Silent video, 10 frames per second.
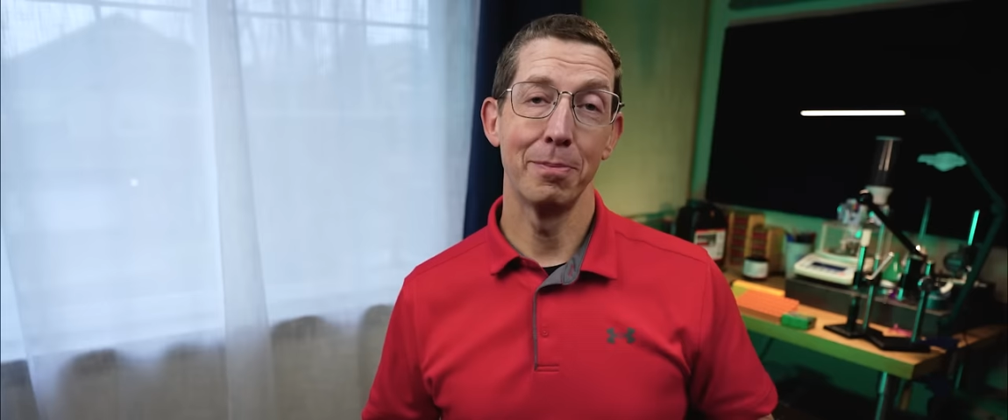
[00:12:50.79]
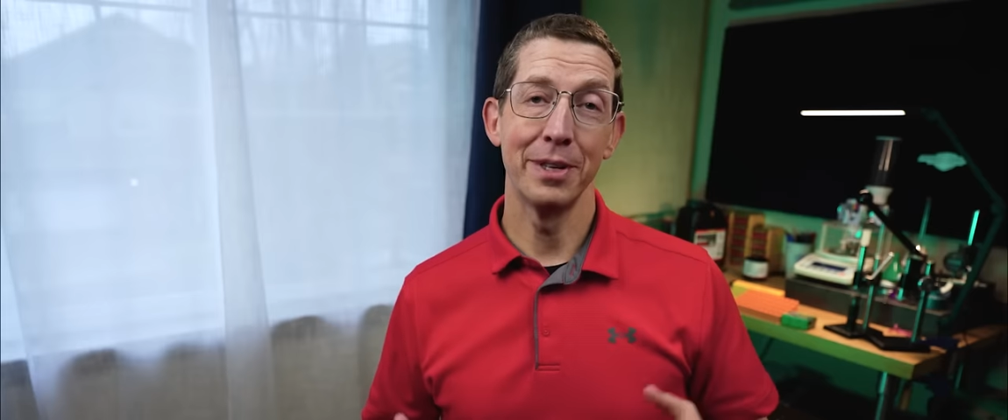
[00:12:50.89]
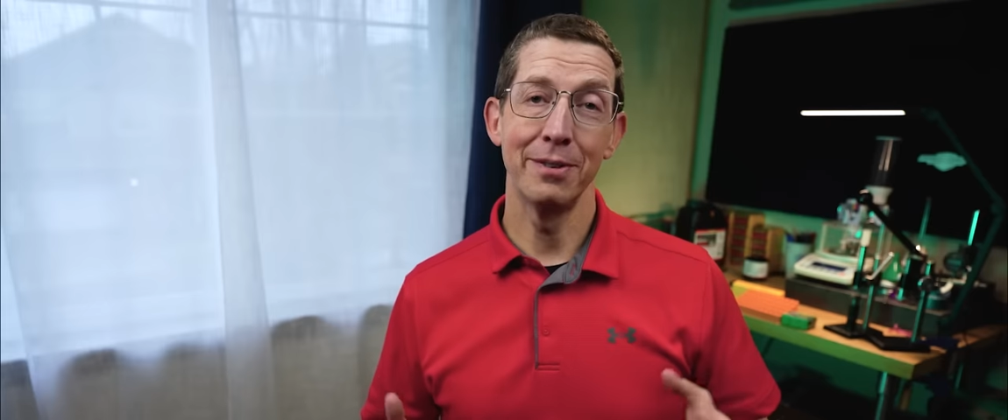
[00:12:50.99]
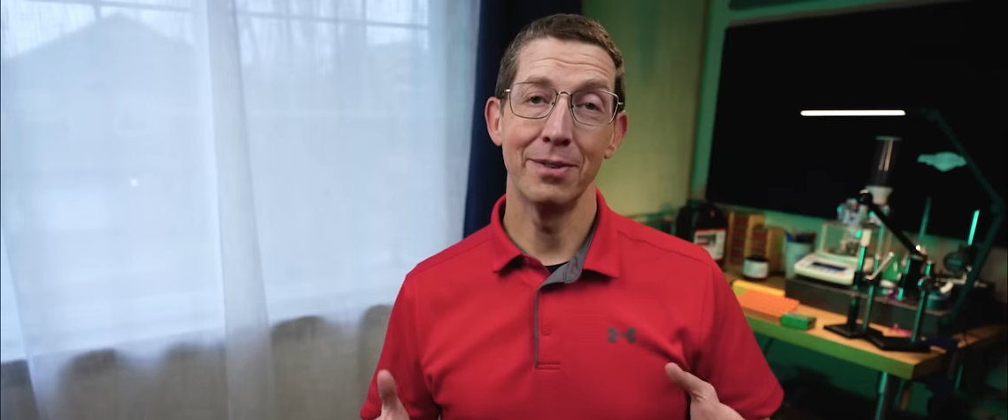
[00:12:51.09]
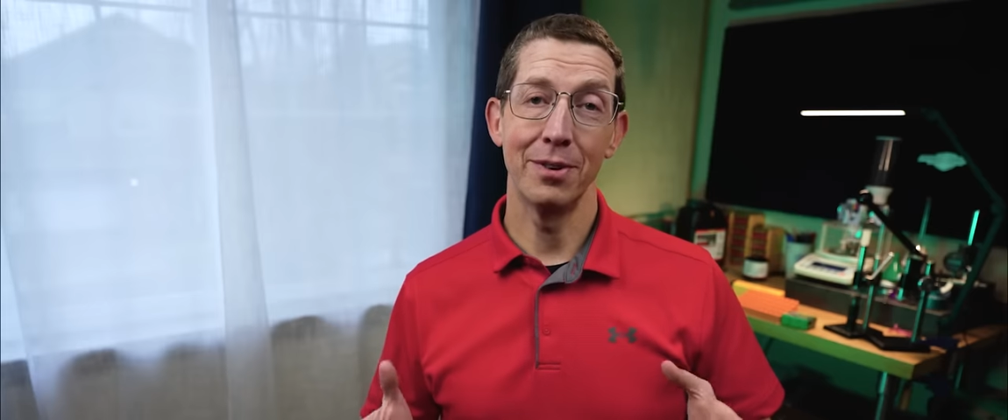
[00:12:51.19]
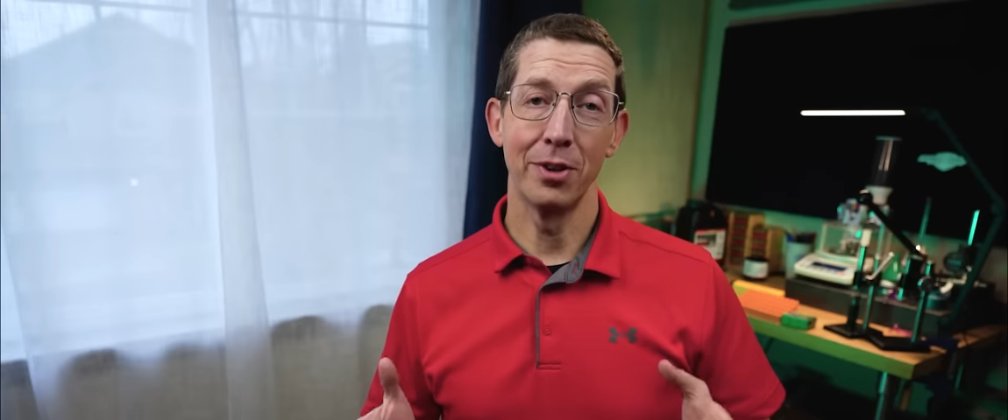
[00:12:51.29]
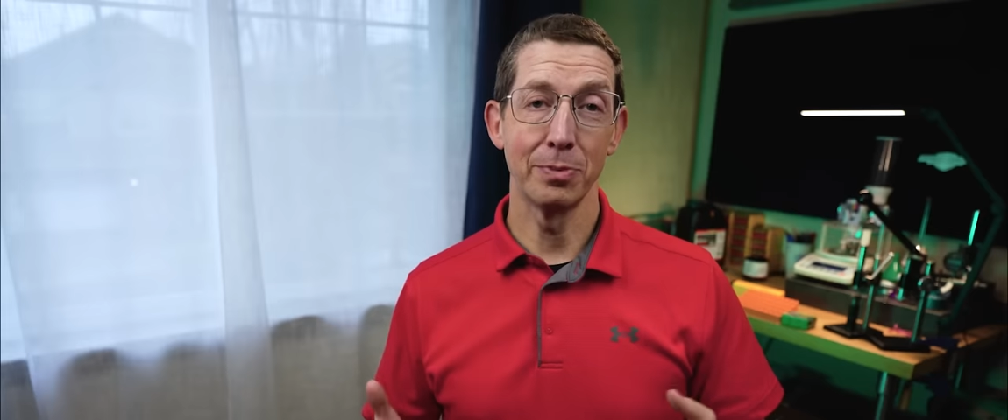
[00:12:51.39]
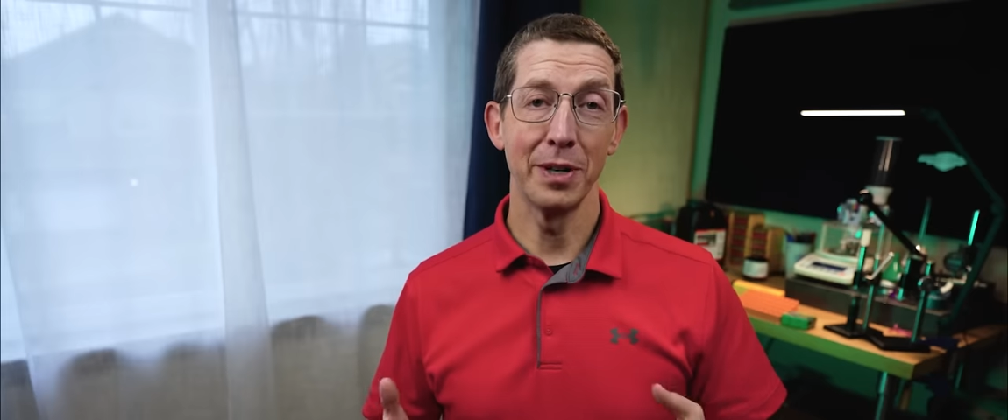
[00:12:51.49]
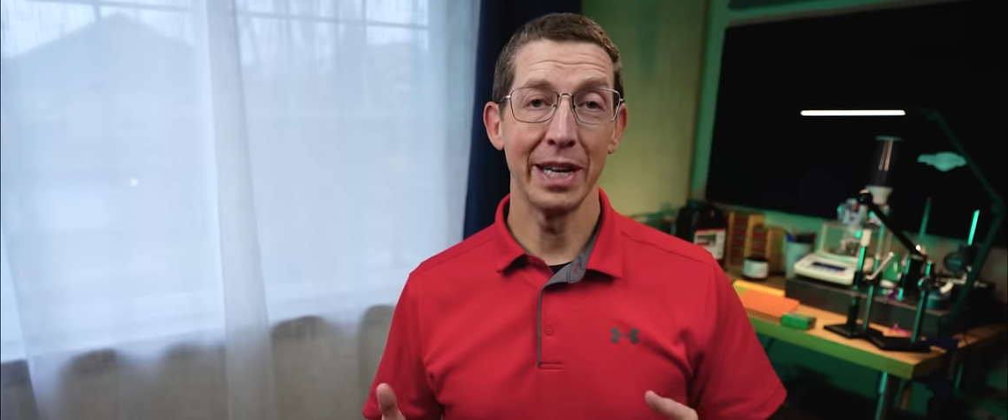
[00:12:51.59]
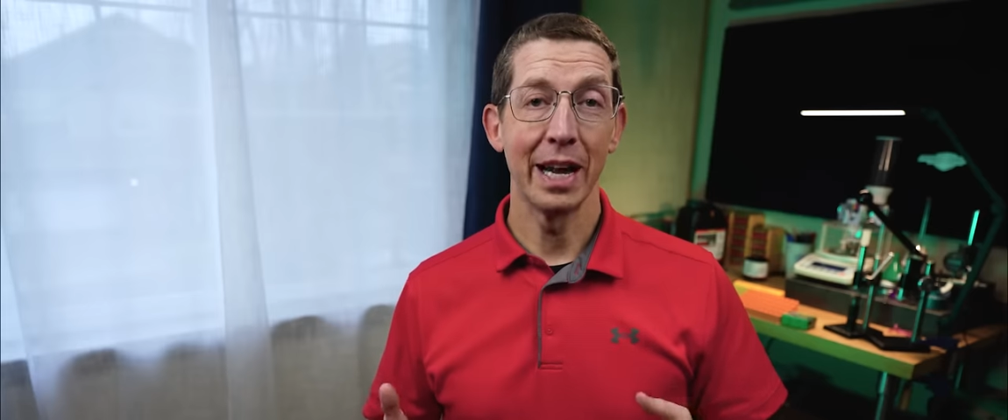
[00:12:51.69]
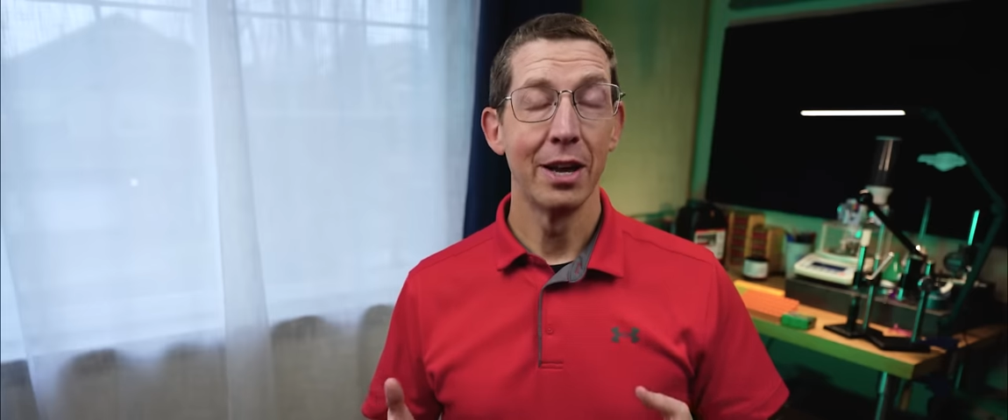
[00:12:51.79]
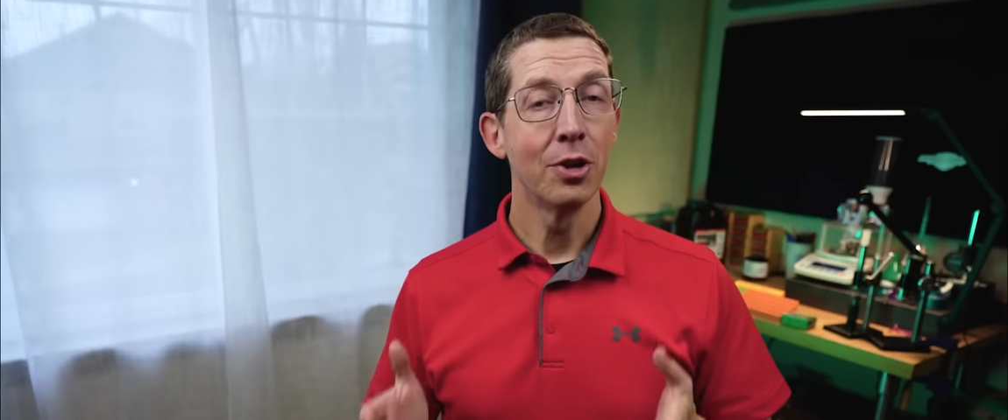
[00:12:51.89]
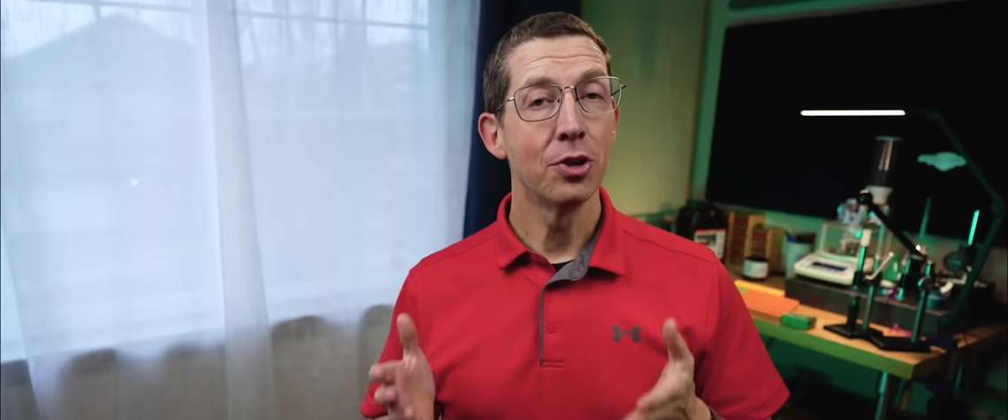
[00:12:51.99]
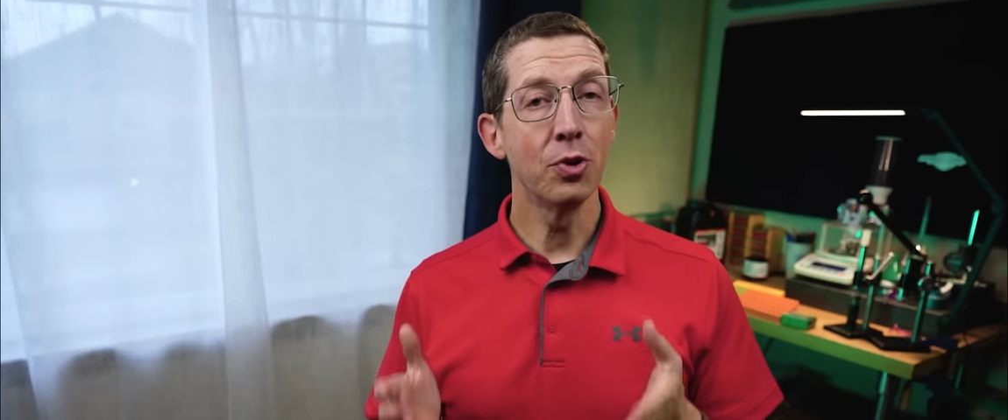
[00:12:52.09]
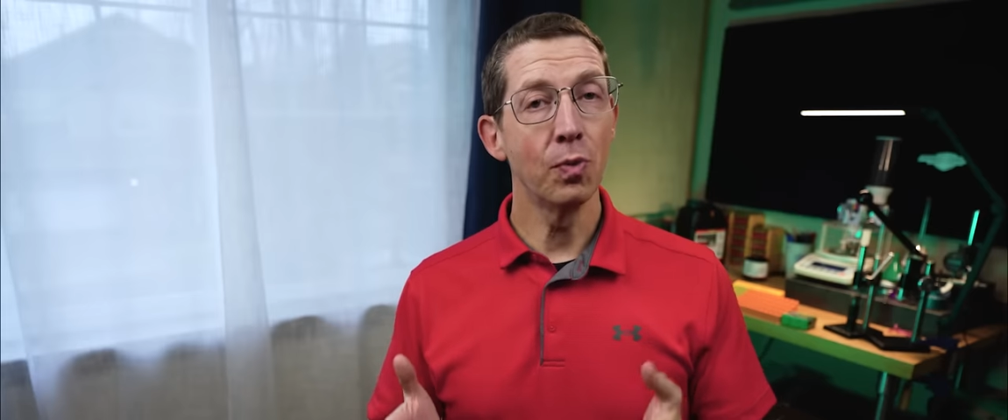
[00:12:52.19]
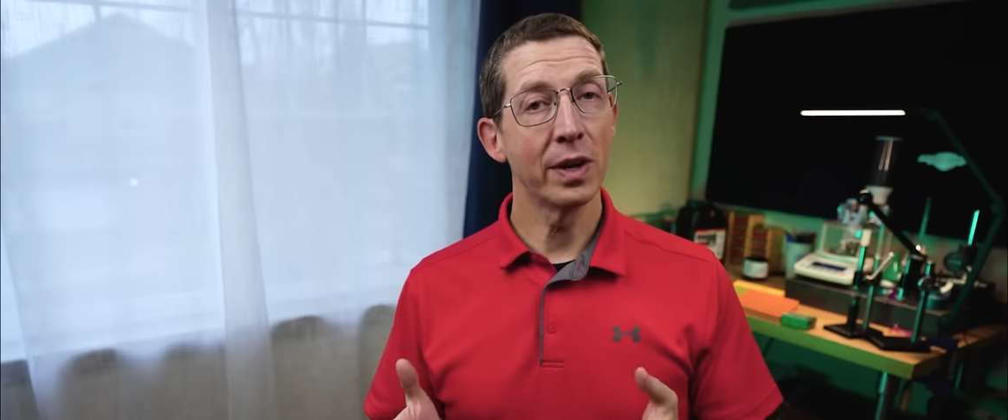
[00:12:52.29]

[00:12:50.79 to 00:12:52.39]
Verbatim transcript: But ultimately, you